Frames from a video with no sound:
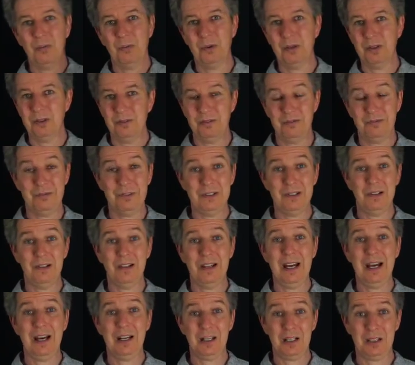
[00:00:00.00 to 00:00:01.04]
where you
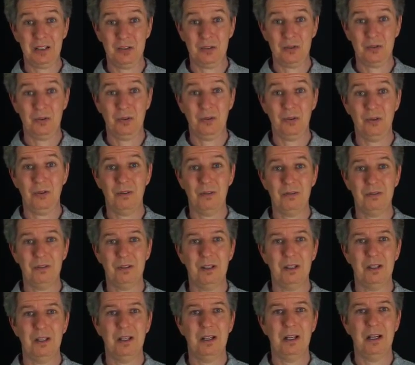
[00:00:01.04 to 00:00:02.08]
feel out of control.
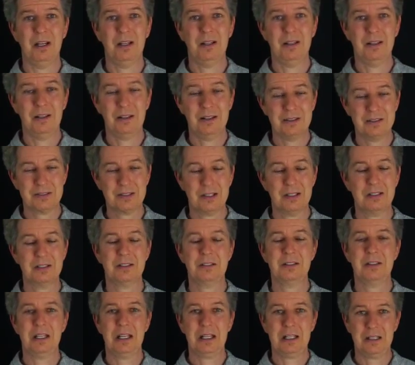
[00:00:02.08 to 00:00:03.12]
And I start
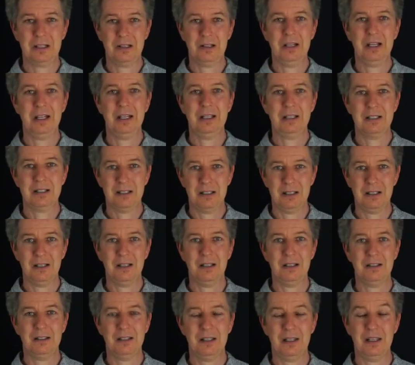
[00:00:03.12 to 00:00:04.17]
to shake their head and
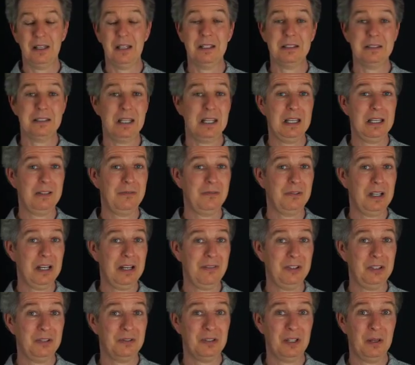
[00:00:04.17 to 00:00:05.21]
I say, and if you're
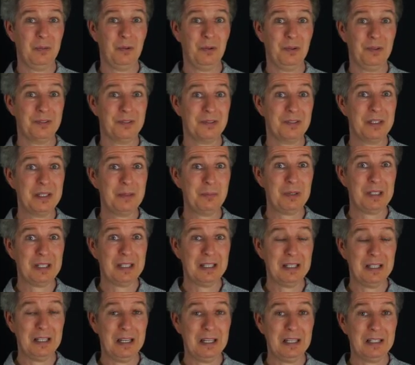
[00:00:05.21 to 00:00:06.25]
having trouble sleeping
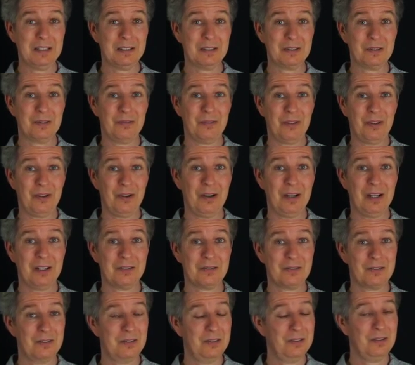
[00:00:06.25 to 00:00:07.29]
at night because of
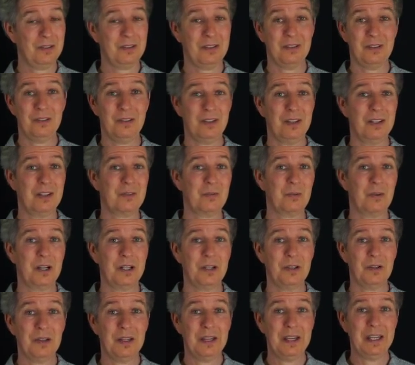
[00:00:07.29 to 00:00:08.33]
thoughts, you can do this
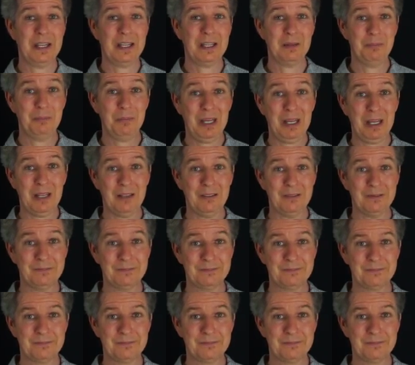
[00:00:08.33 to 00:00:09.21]
while you're laying in bed.